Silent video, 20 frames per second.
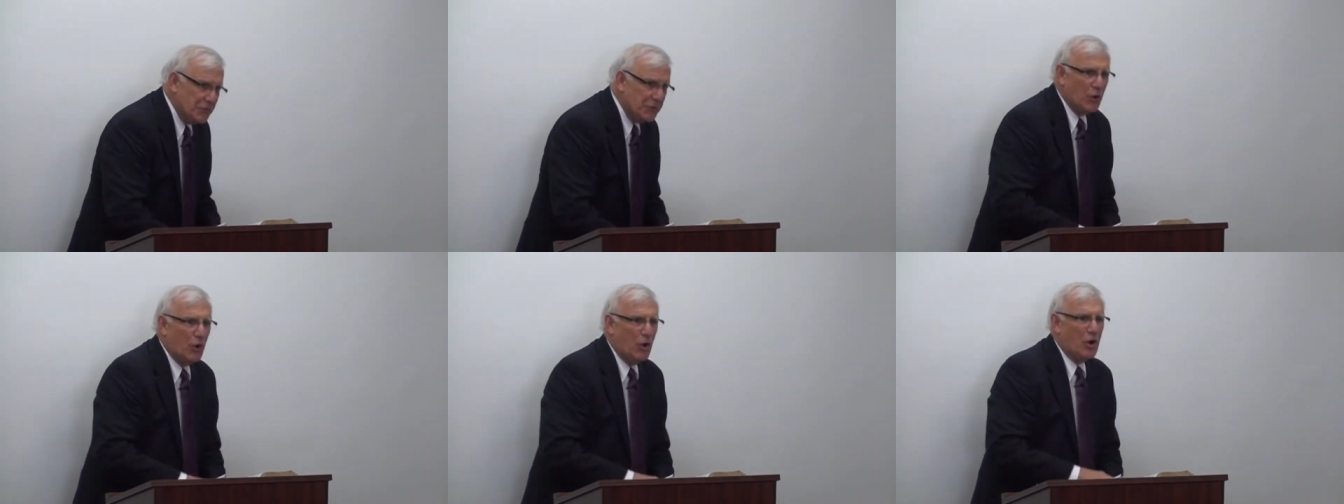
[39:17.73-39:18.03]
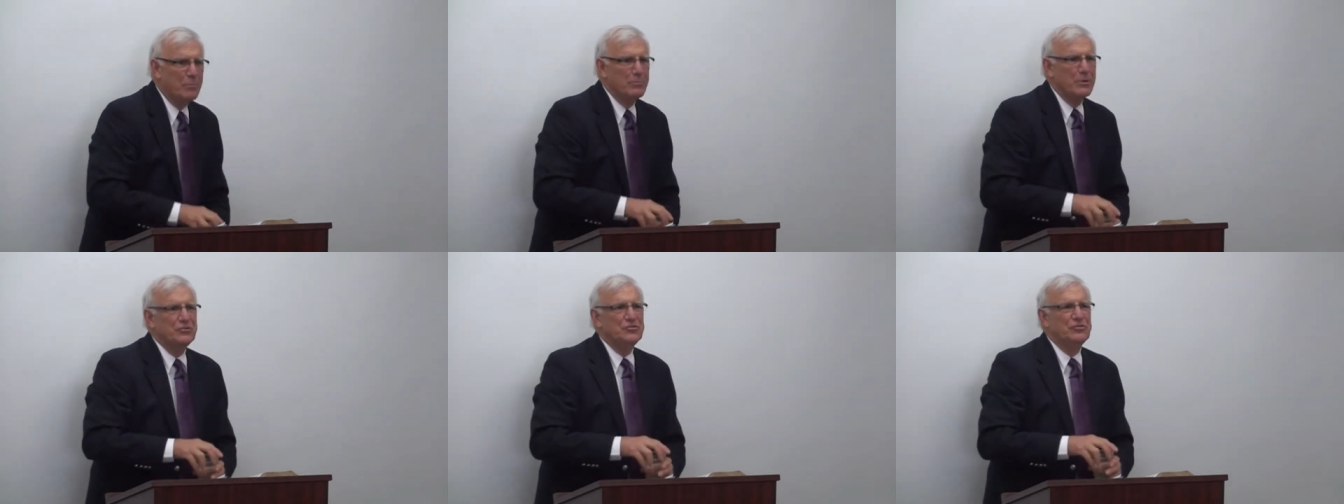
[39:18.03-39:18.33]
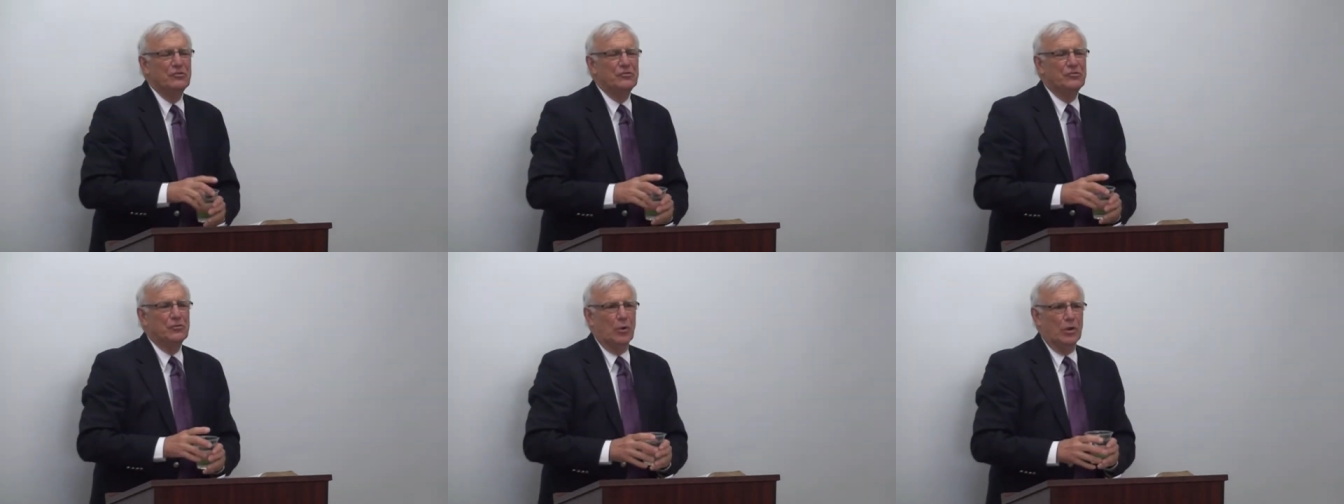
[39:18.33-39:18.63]
there are
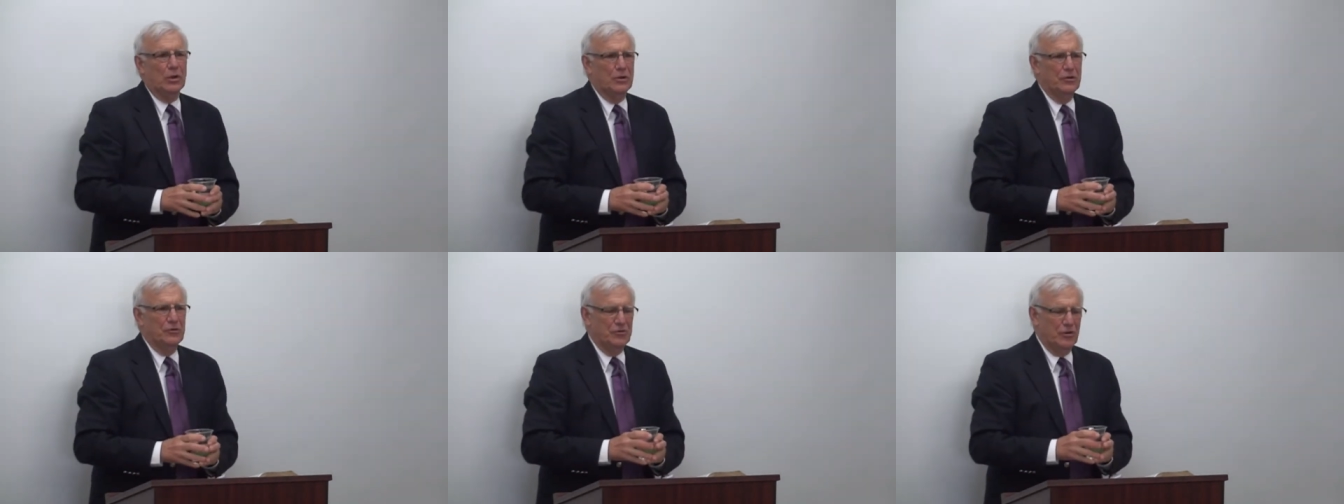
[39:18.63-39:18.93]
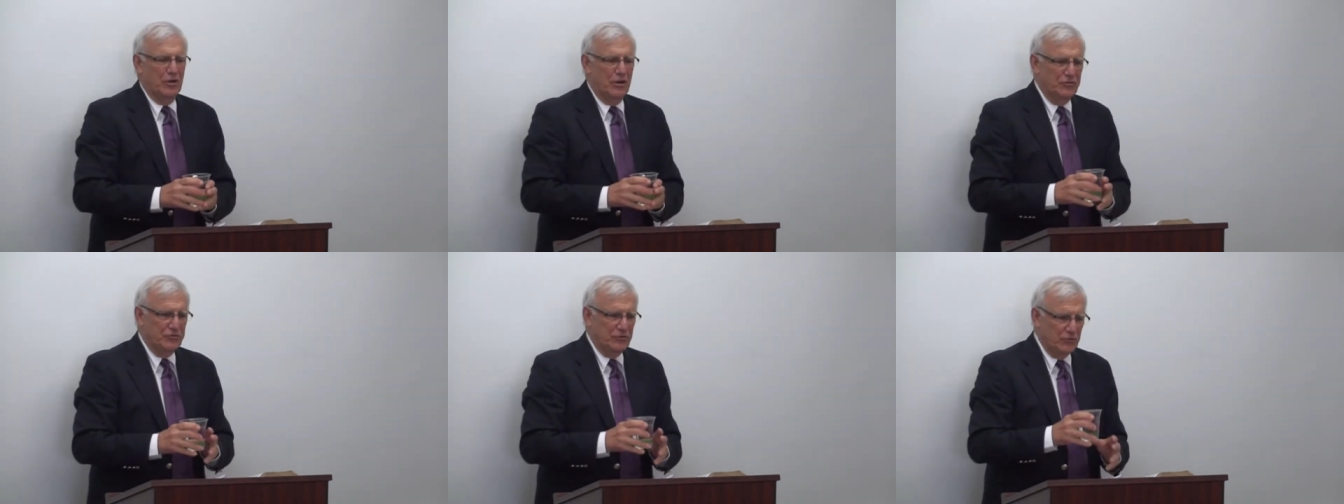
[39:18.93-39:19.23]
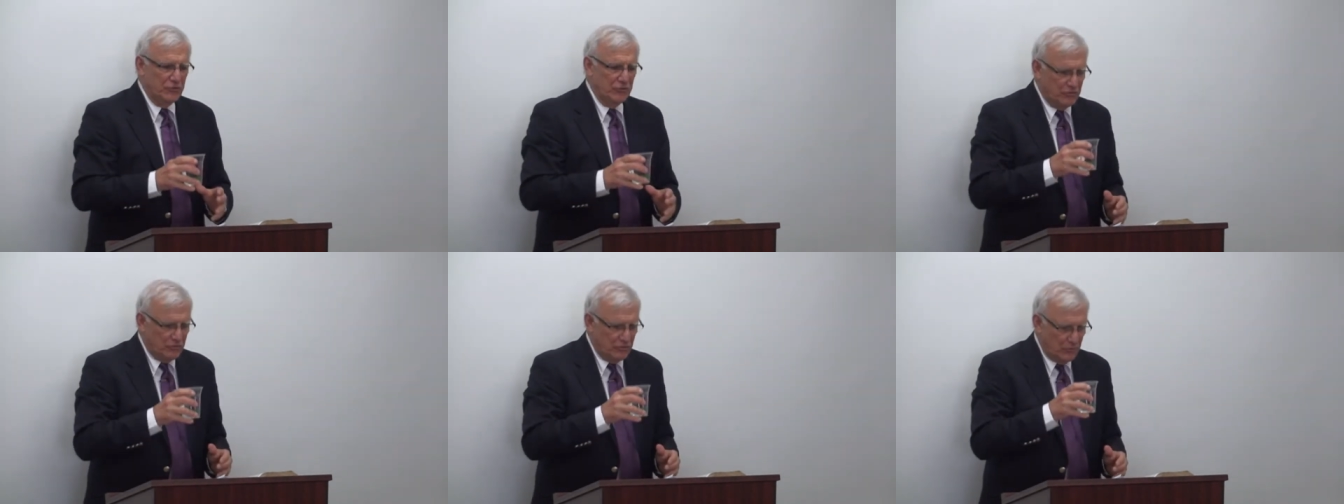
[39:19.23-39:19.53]
missions
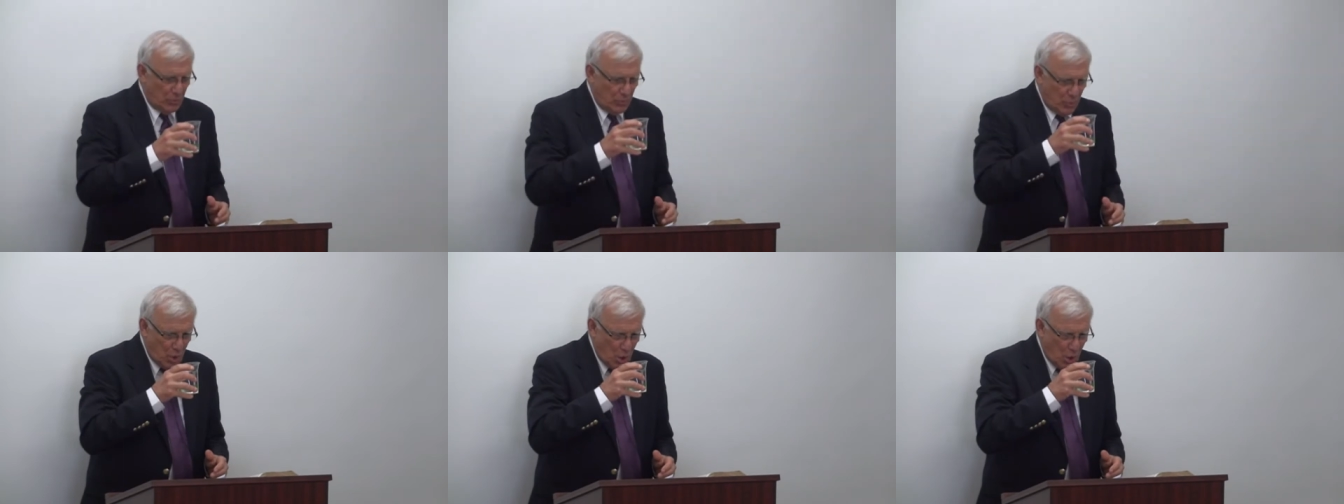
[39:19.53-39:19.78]
organizations